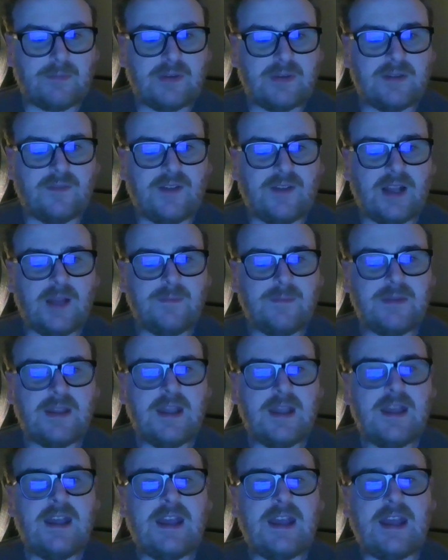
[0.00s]
developed
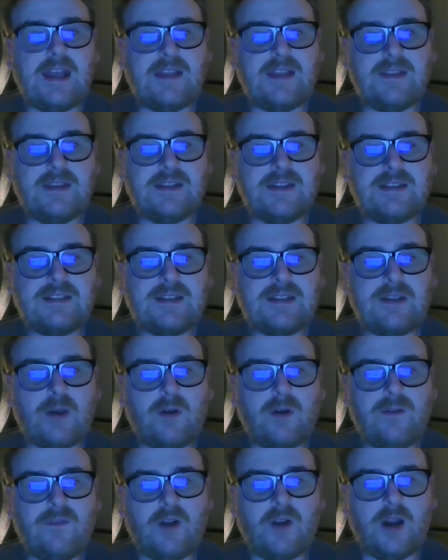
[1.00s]
in the
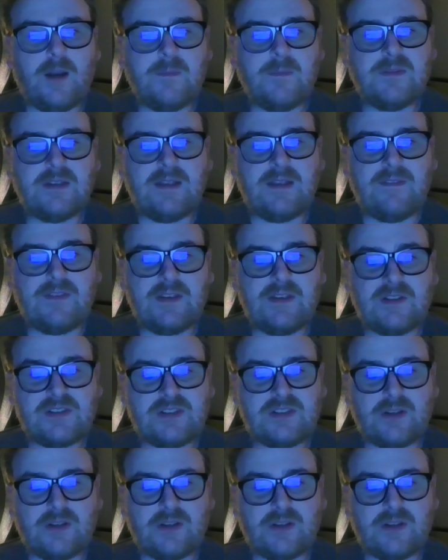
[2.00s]
coat of arms of the